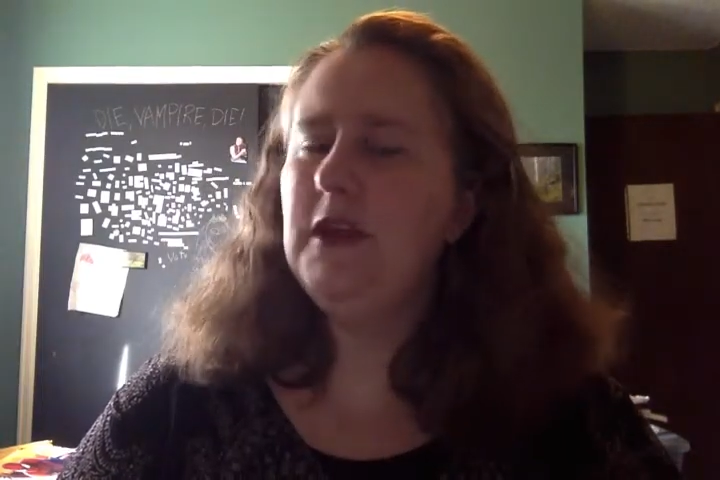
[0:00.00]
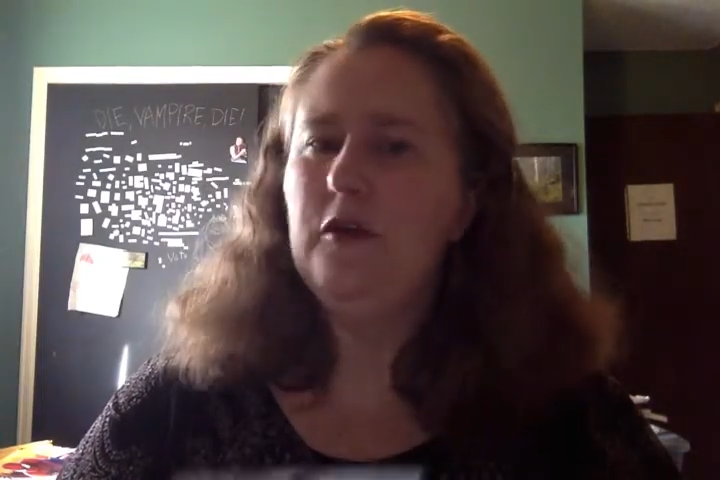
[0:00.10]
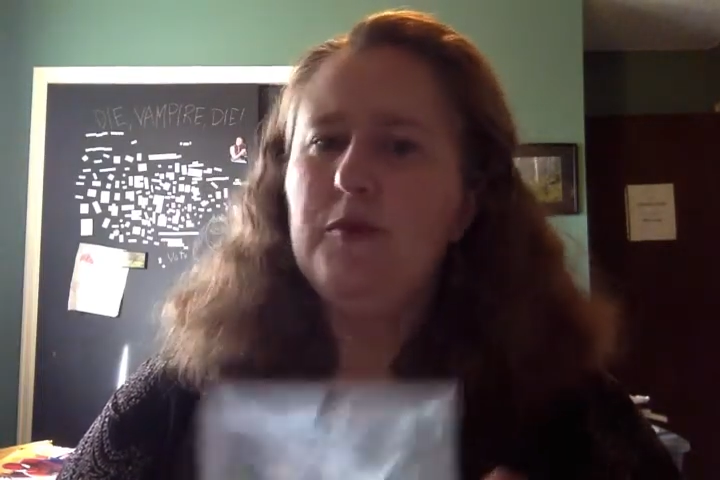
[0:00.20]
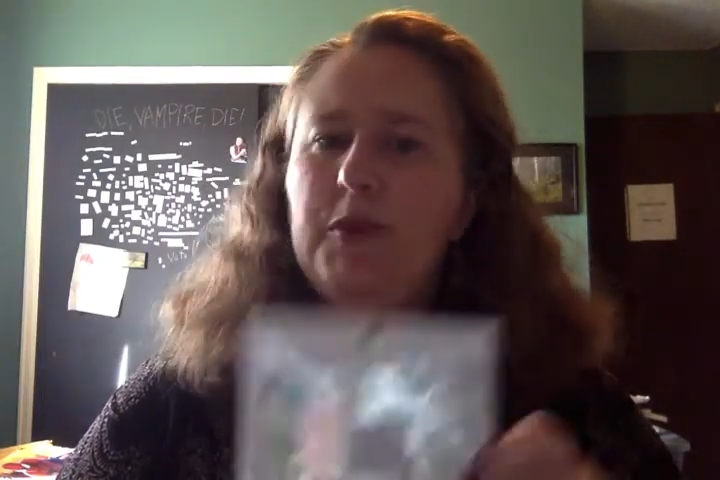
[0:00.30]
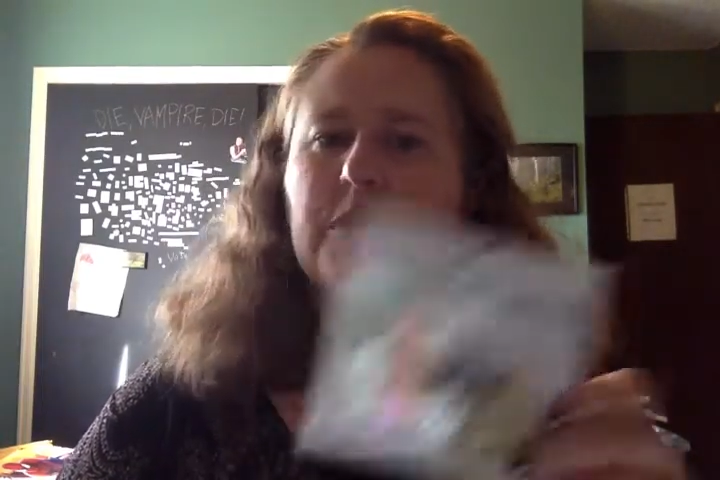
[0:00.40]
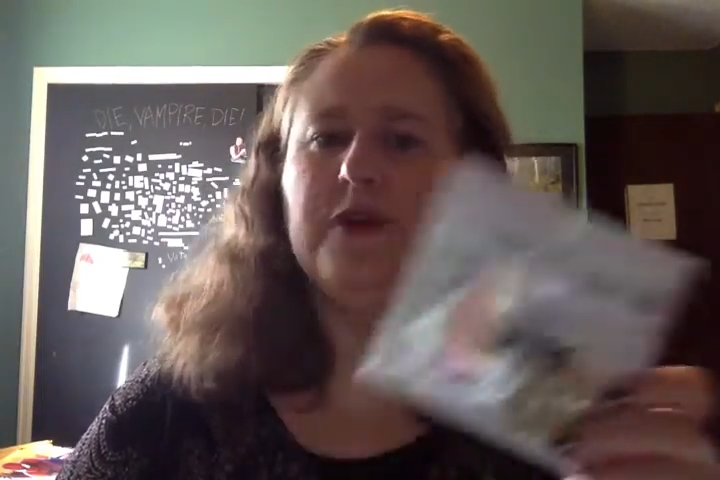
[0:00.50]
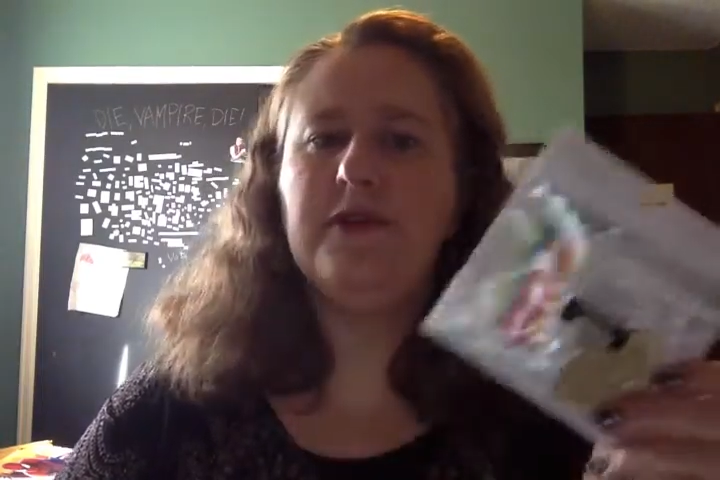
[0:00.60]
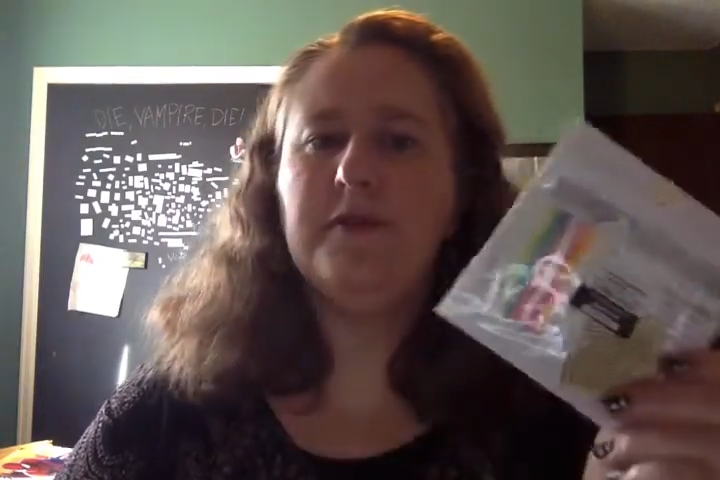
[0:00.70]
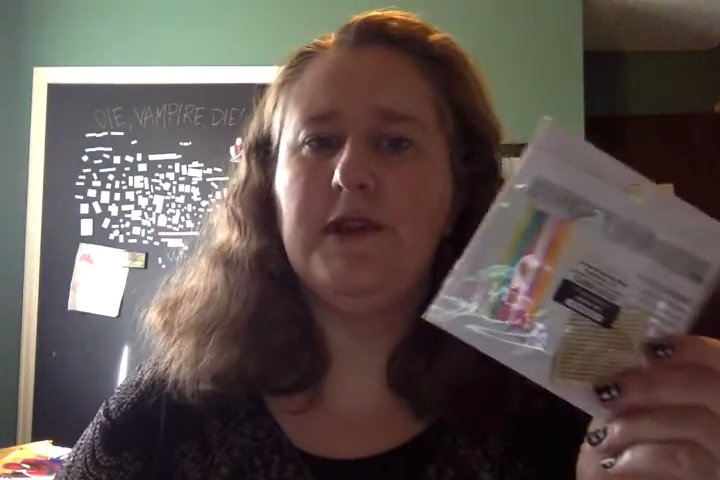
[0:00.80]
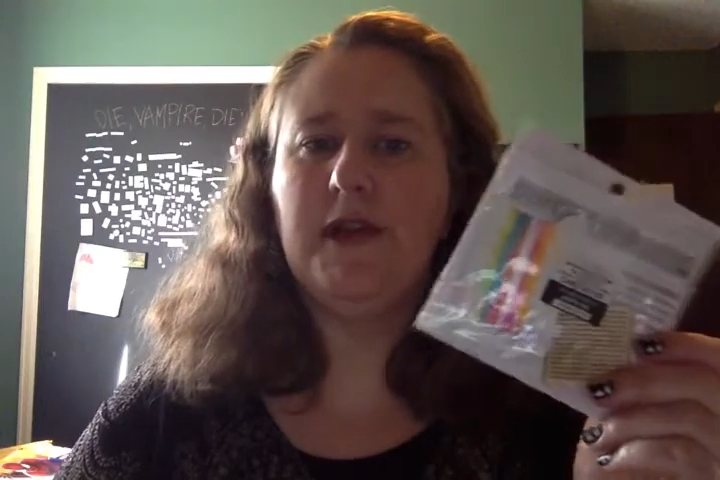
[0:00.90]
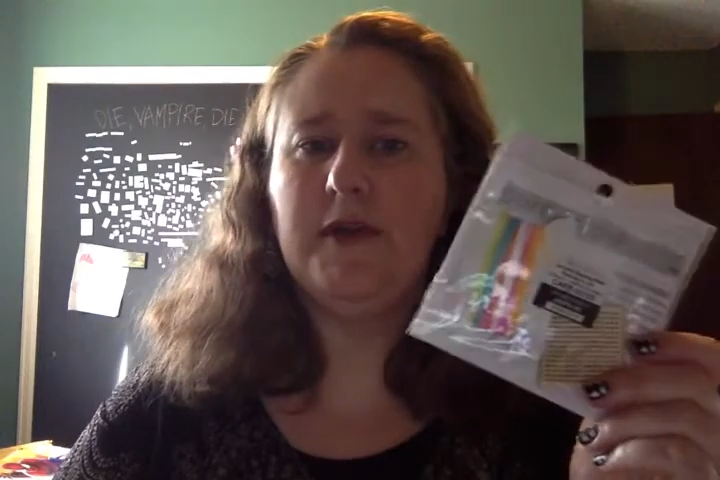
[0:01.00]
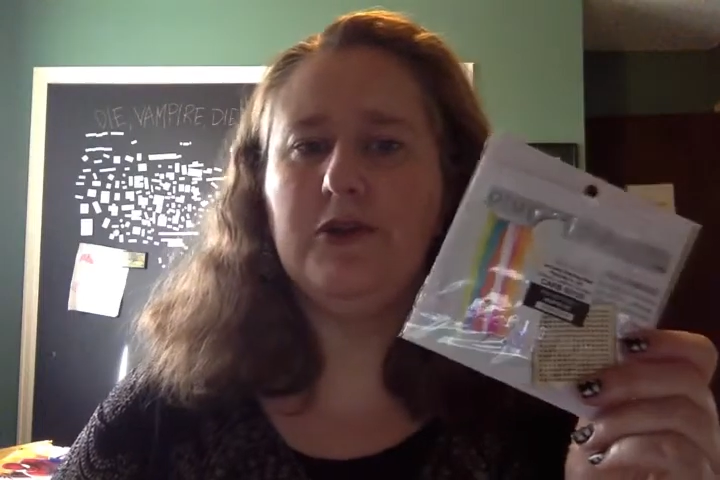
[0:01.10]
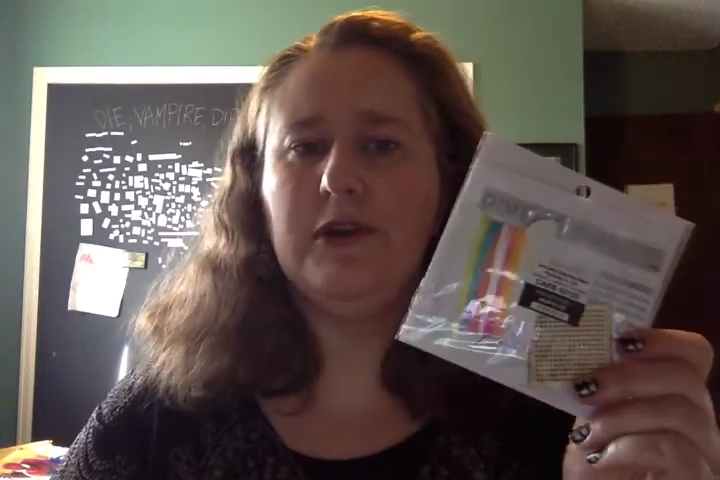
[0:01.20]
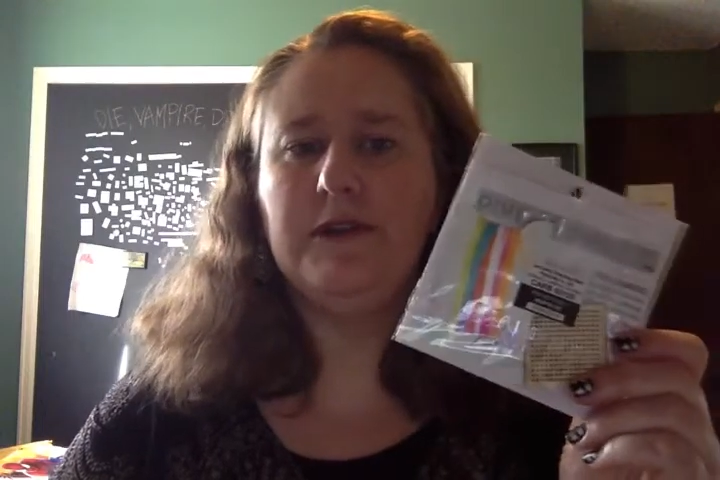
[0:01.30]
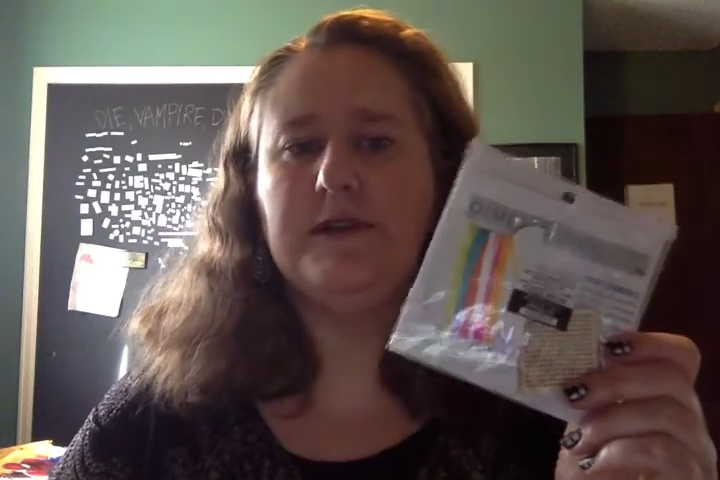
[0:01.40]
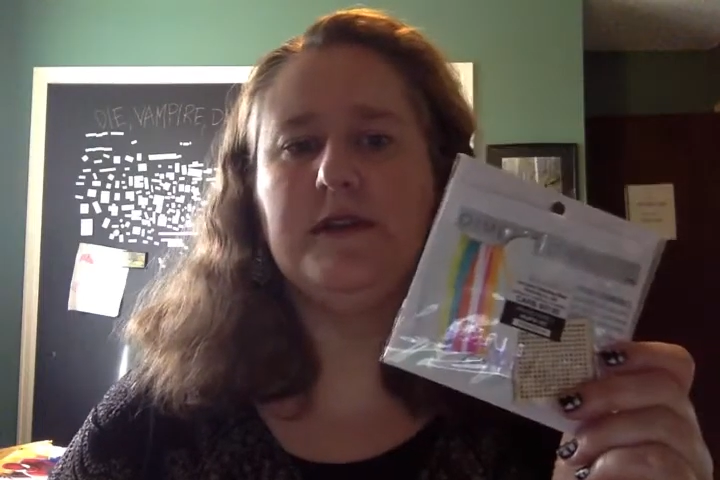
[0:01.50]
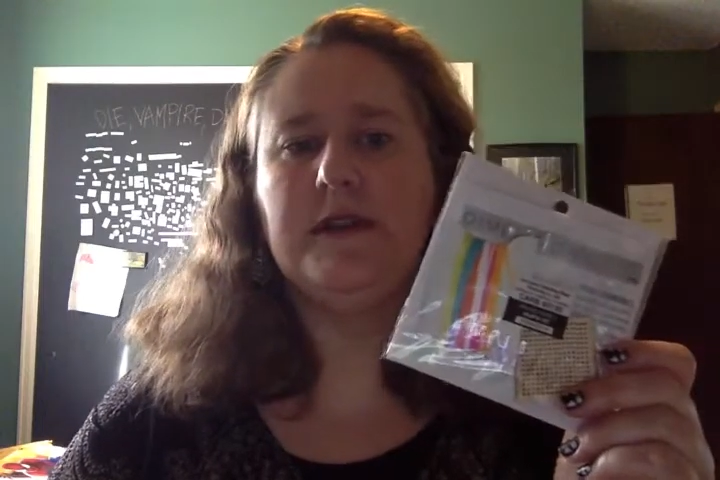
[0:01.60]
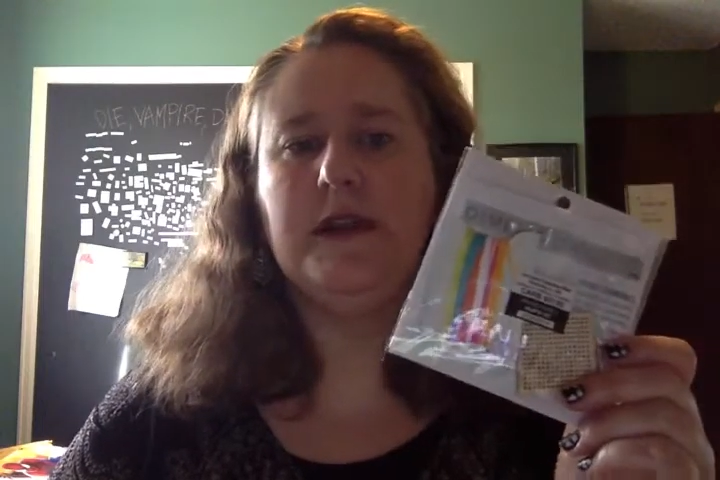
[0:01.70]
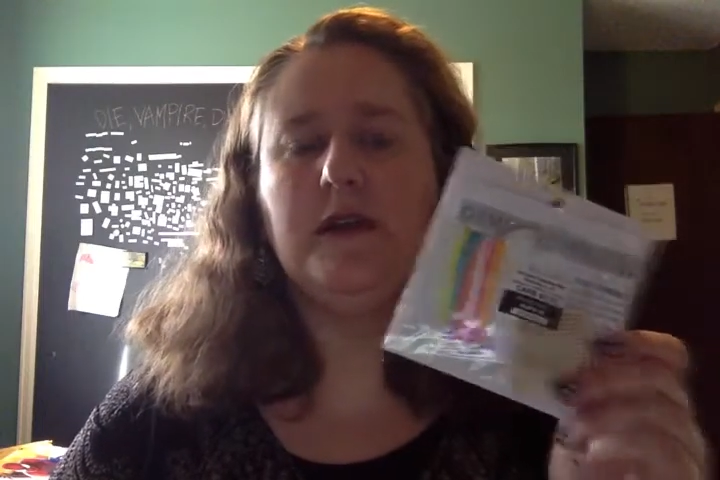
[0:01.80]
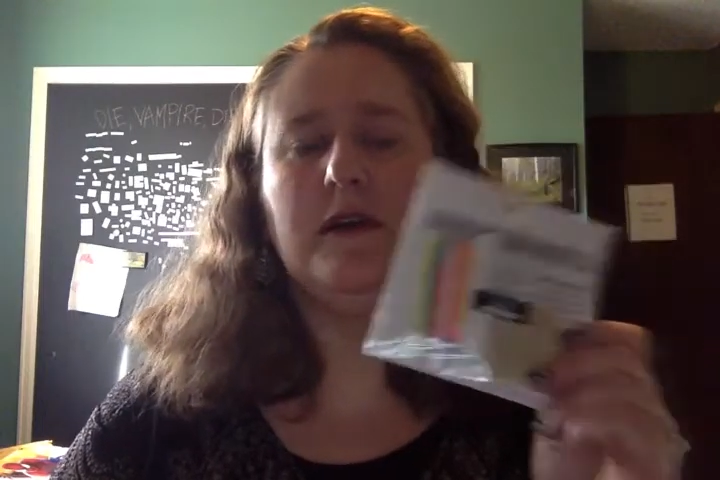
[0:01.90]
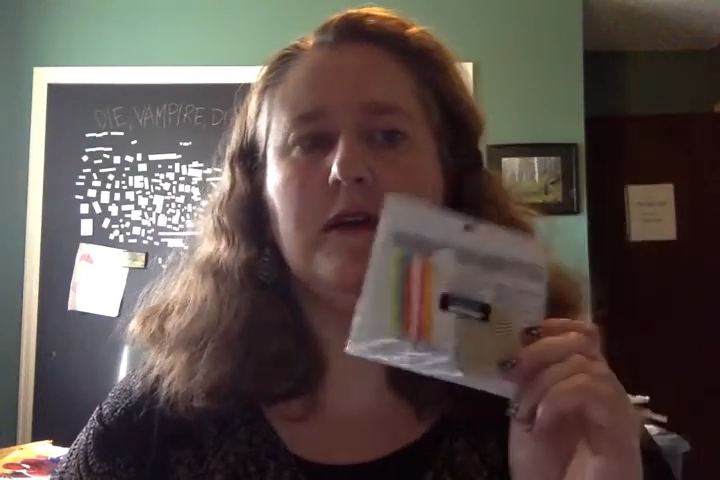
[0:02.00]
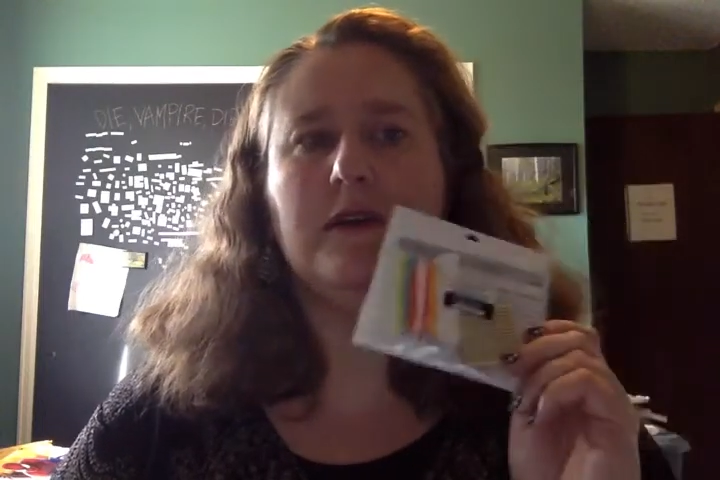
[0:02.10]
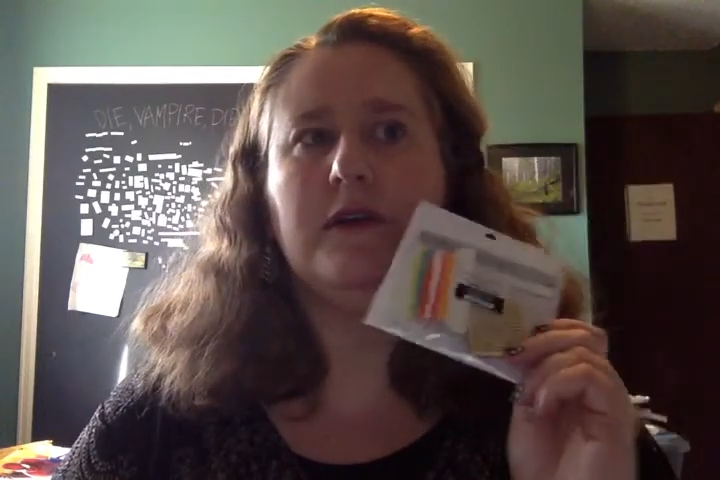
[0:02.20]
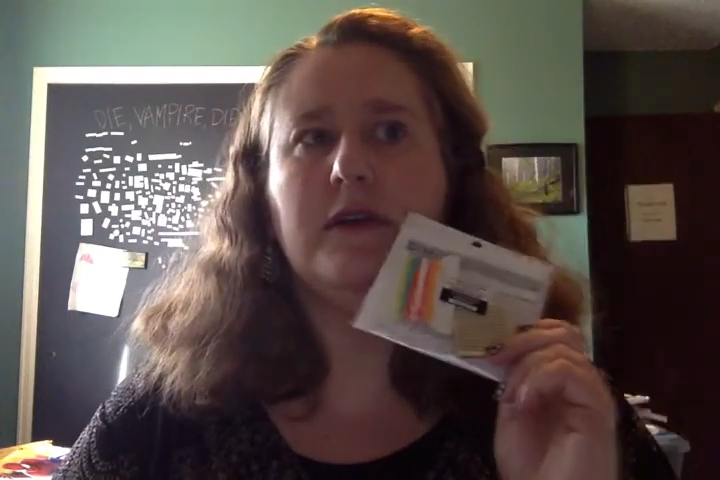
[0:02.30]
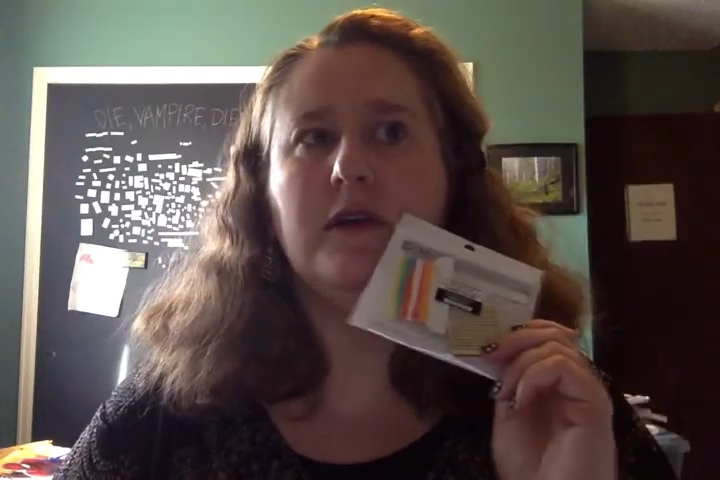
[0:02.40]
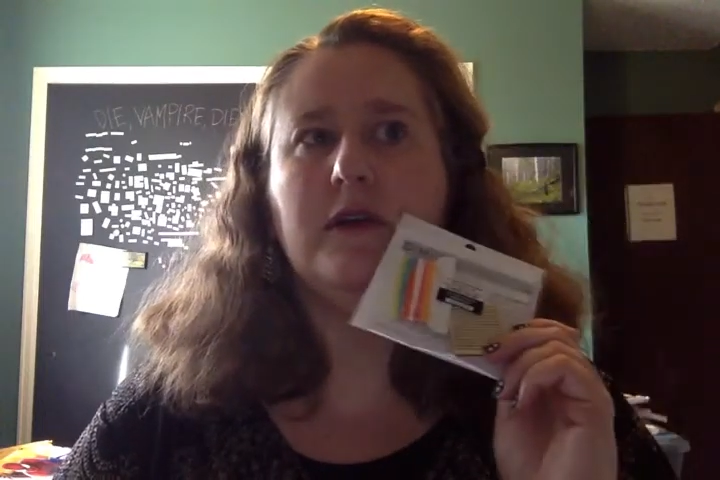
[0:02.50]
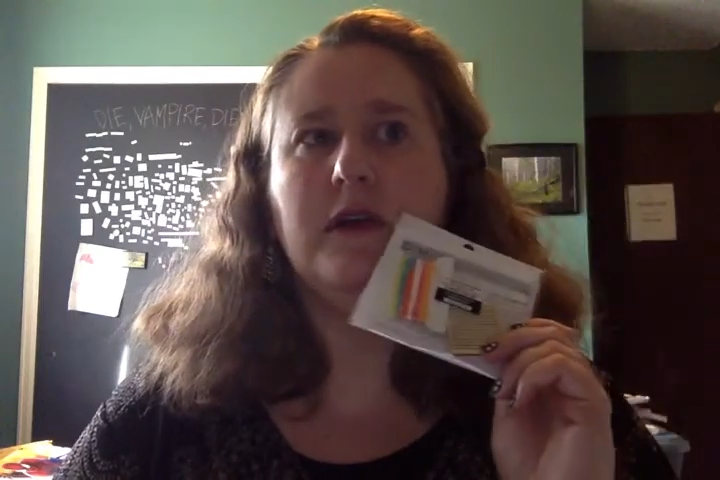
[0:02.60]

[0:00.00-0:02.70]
a book from the library recently called